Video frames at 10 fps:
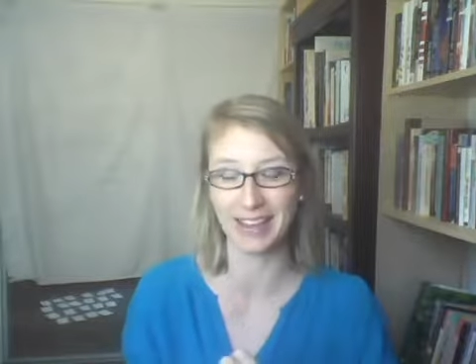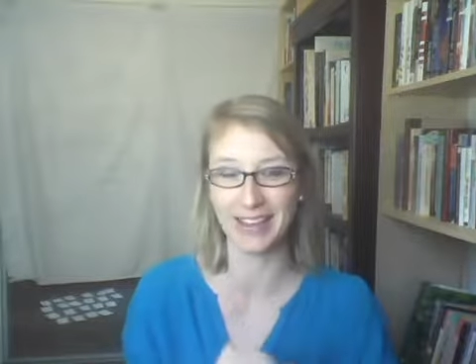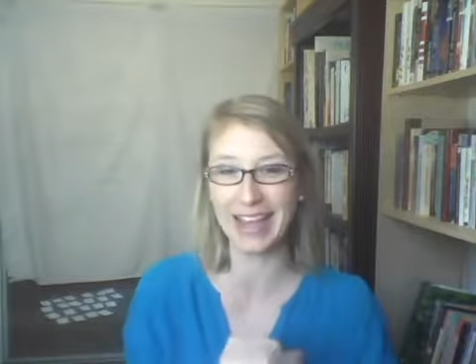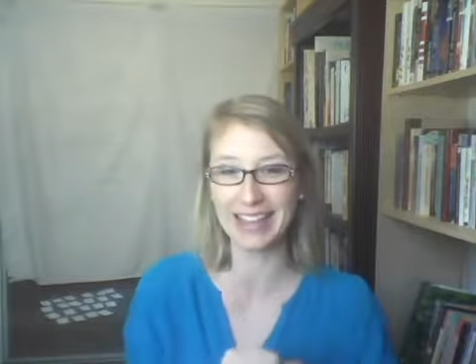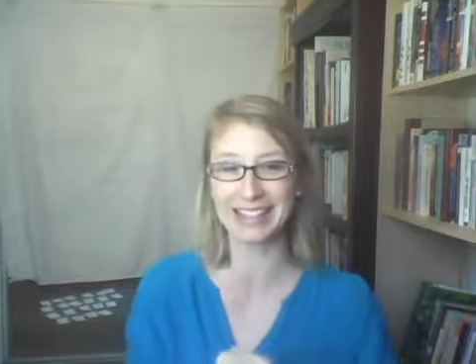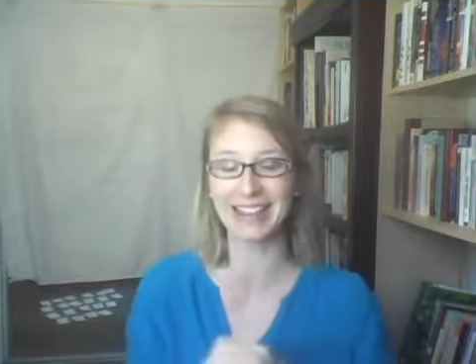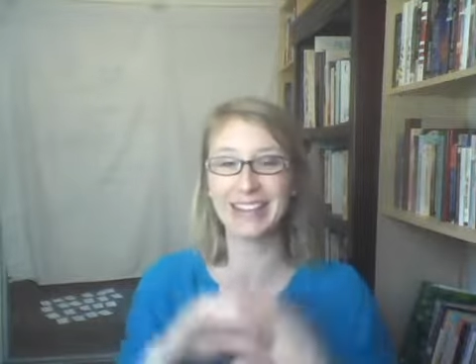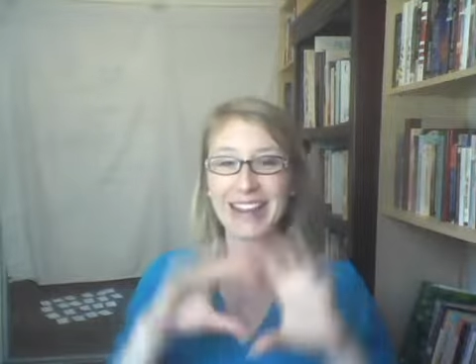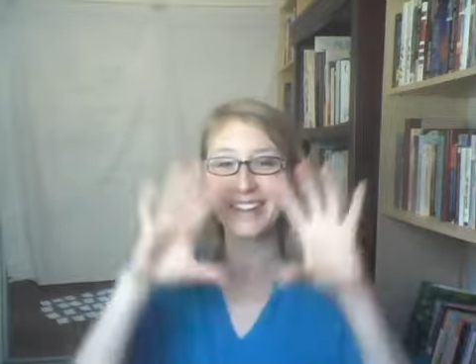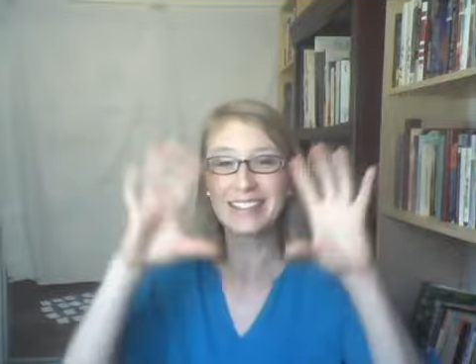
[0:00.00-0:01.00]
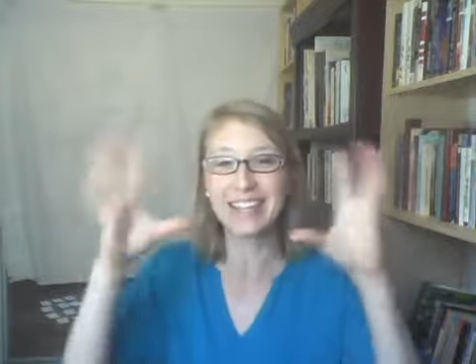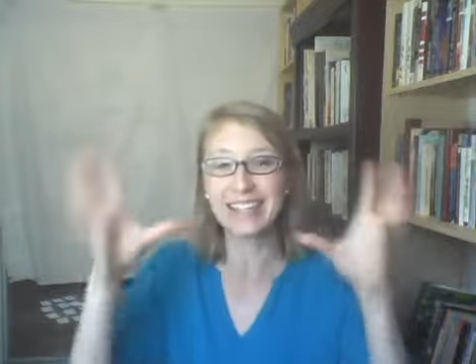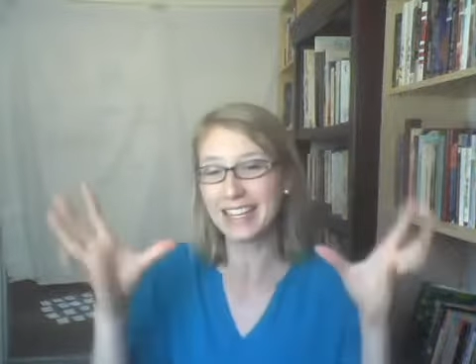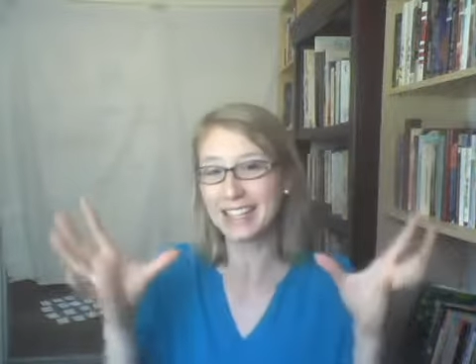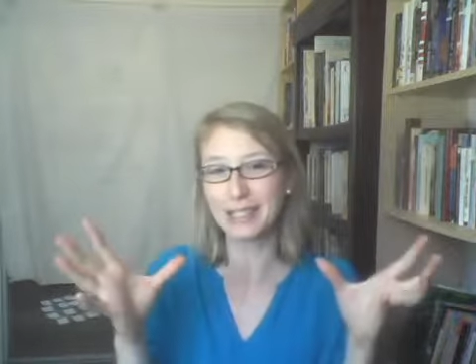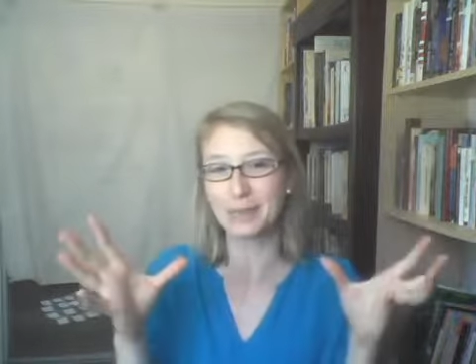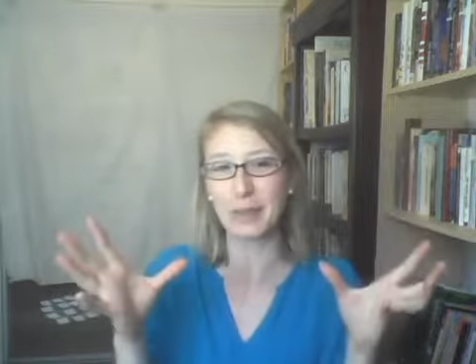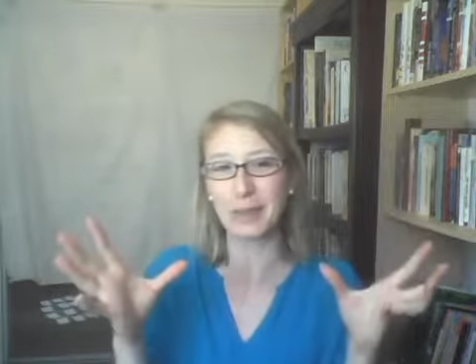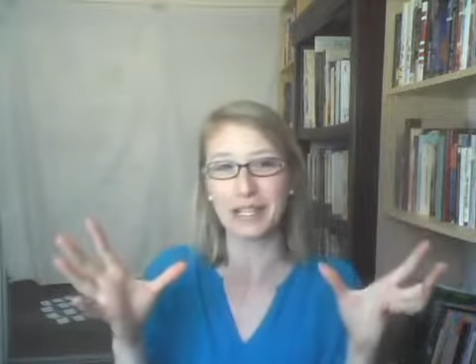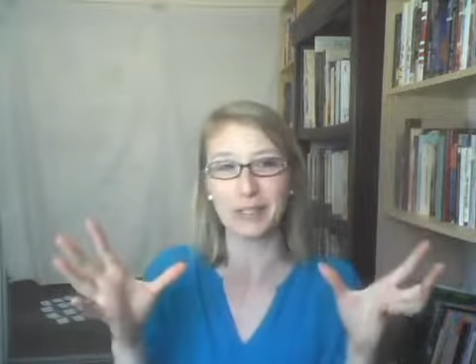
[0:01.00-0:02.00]
Okay, so now take that
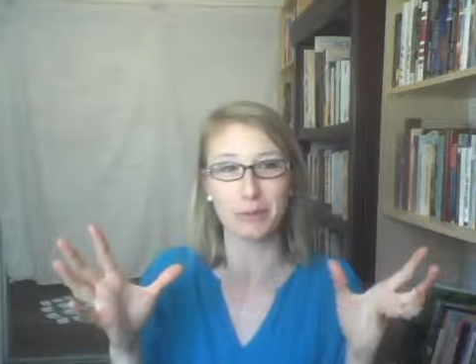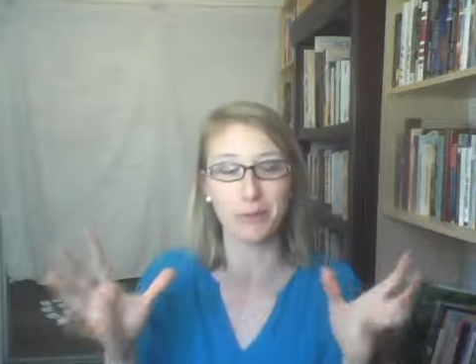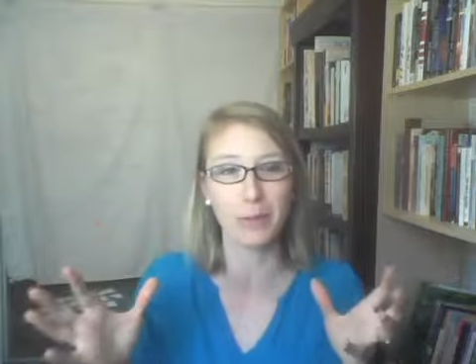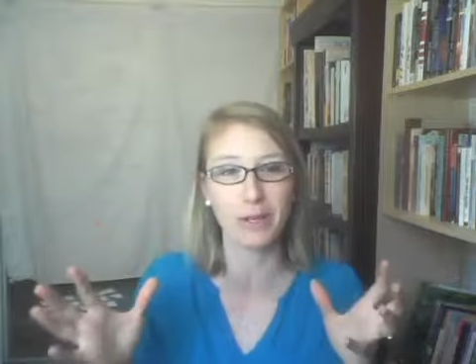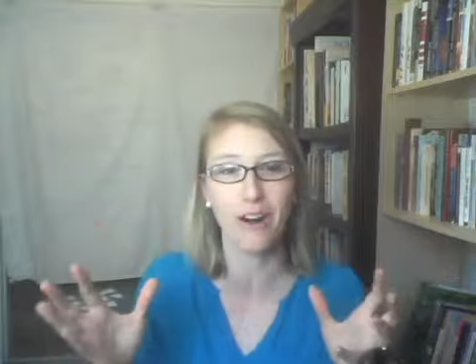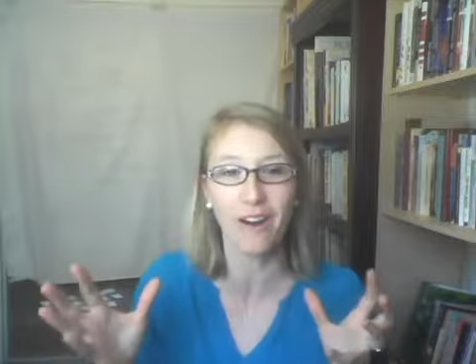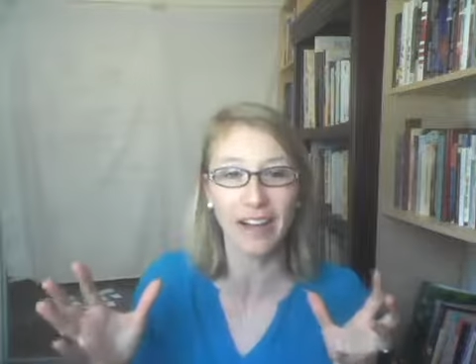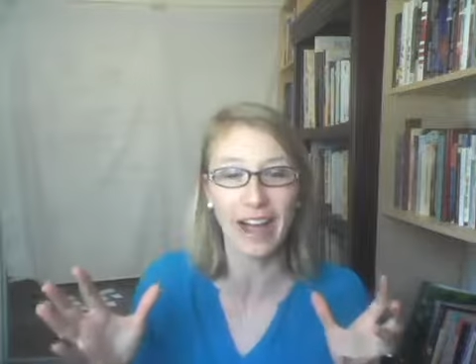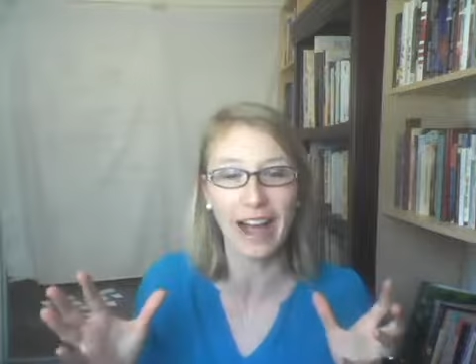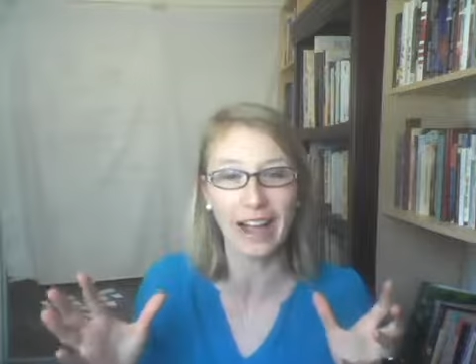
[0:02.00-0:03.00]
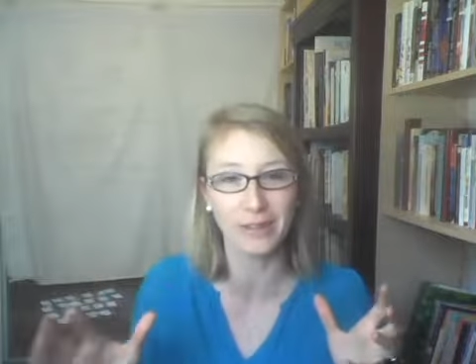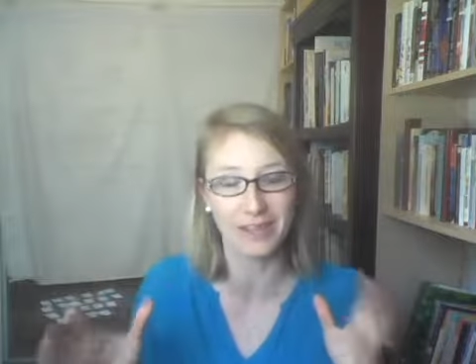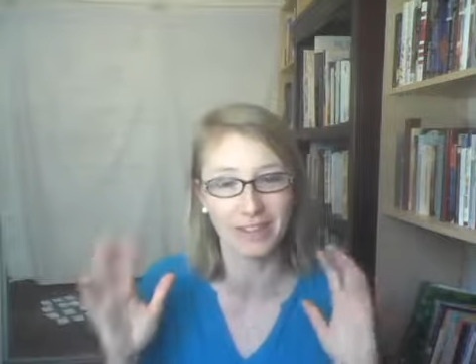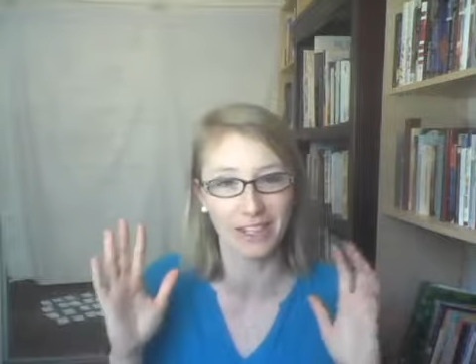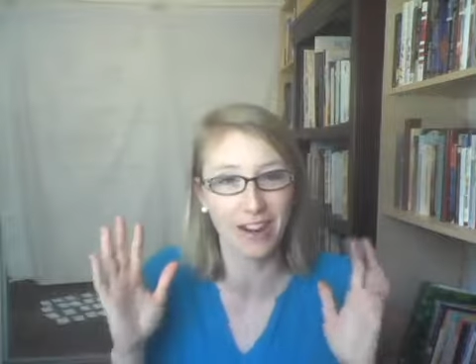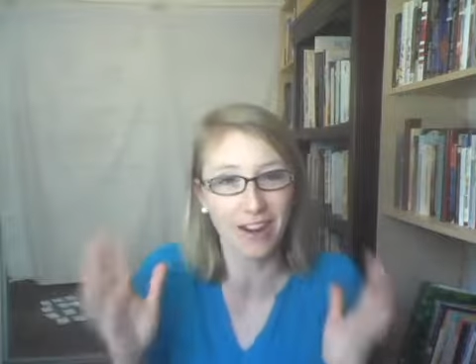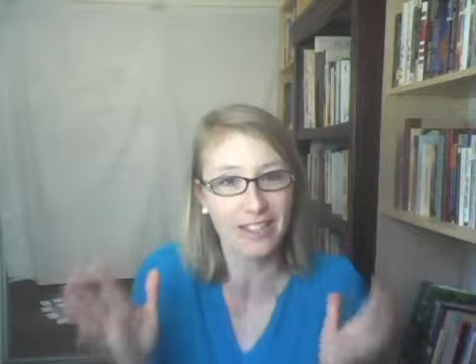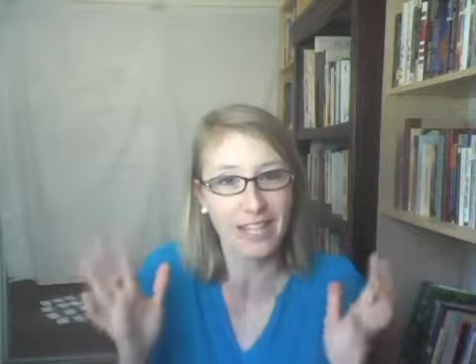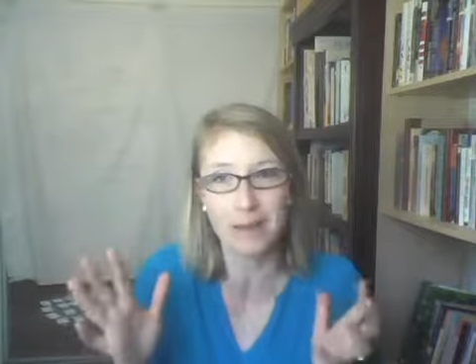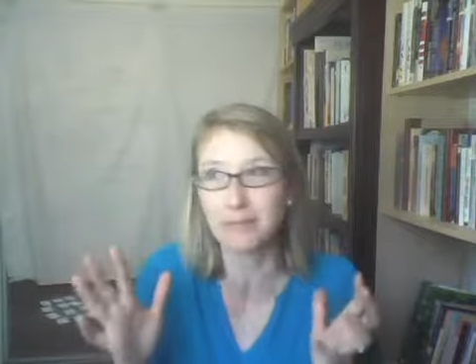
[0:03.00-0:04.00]
experience we have probably all had with having a hard
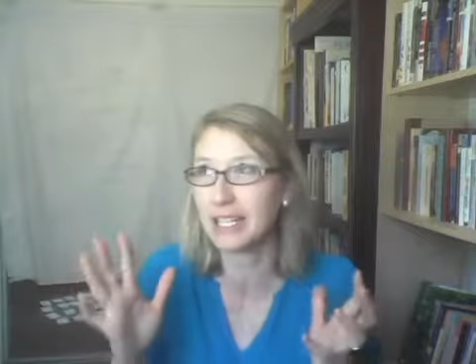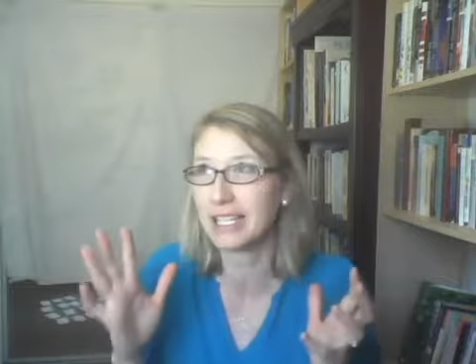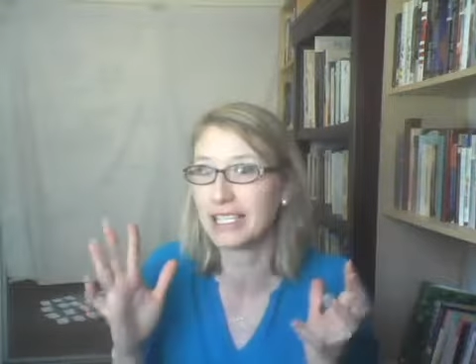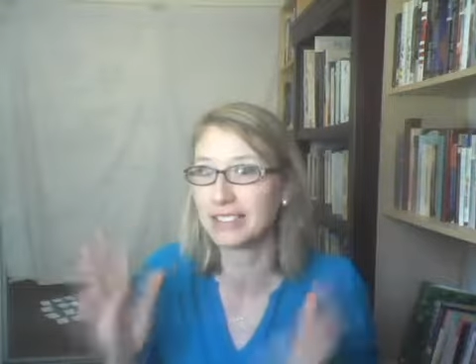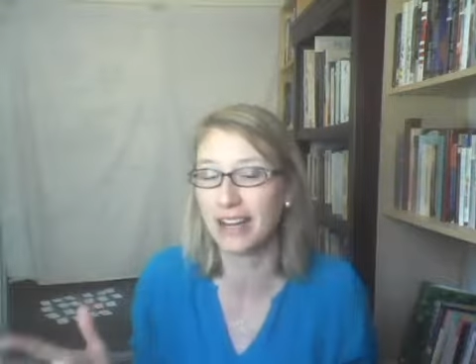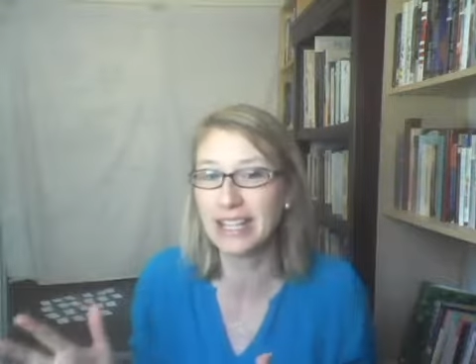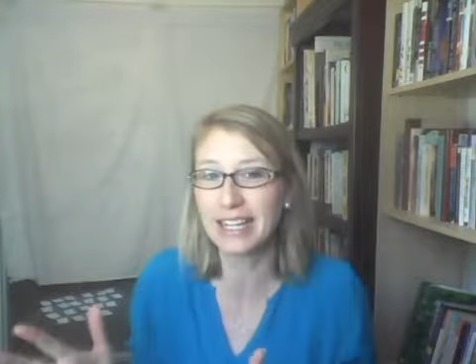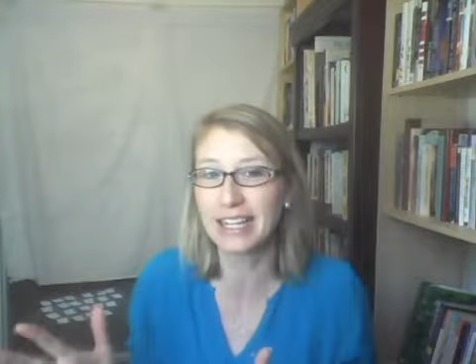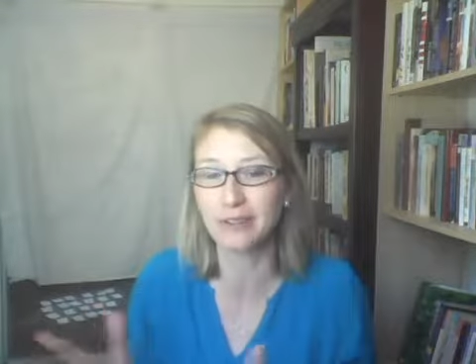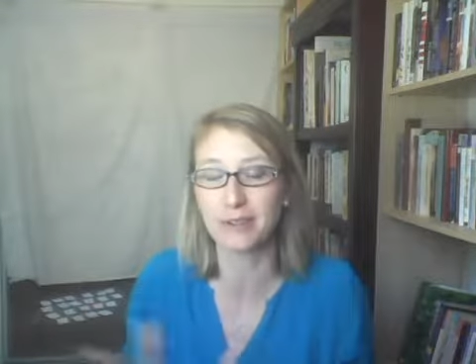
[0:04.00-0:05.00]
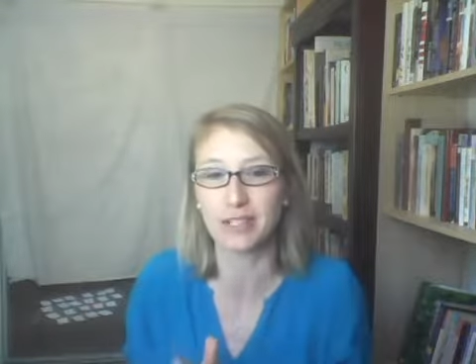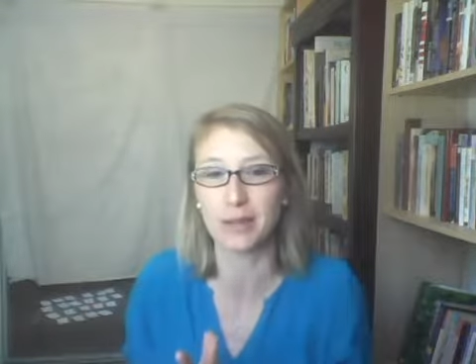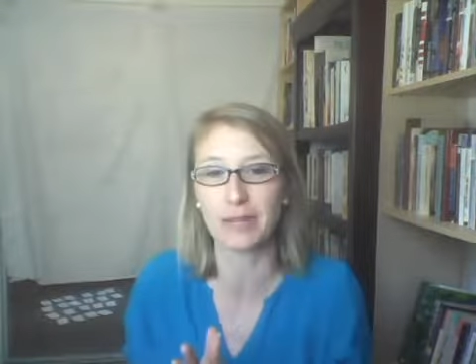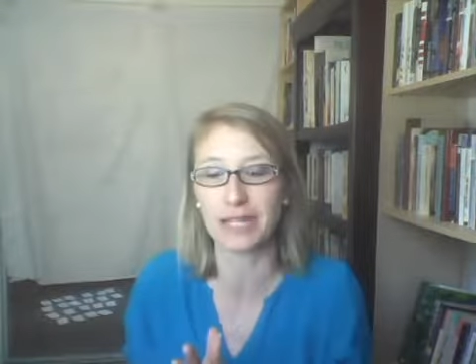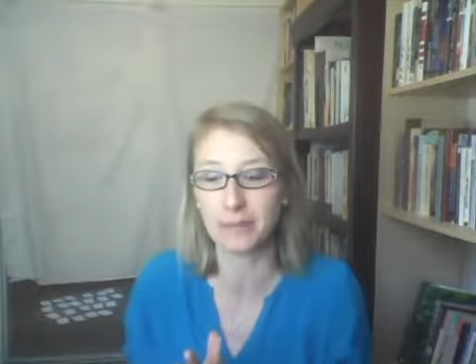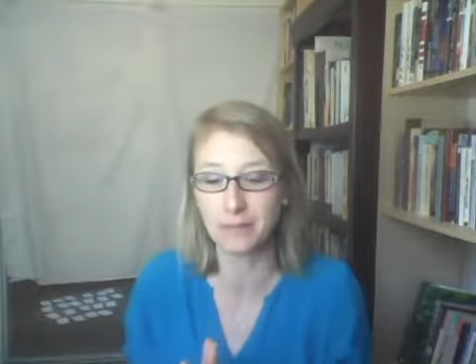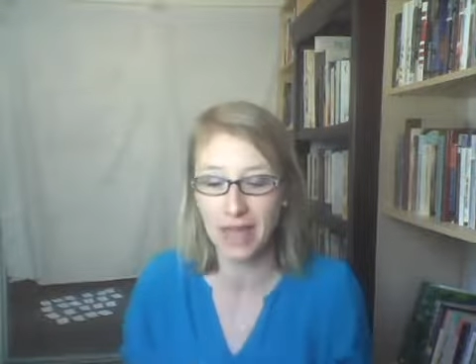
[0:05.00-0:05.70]
time finding a gift for somebody